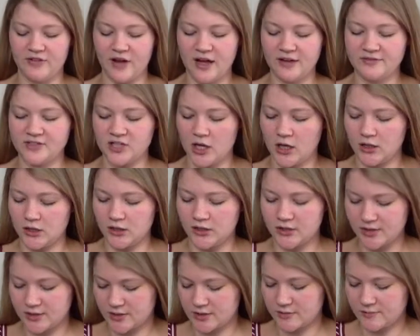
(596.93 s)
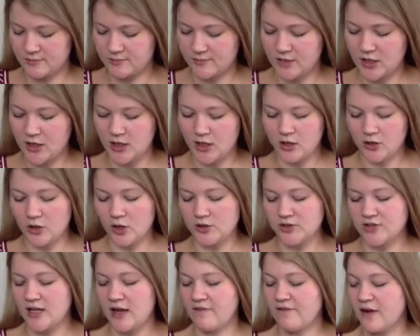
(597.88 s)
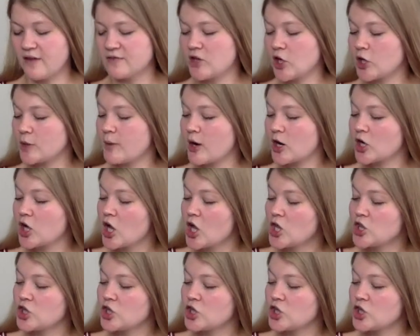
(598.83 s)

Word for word: $5, close to that $5 mark.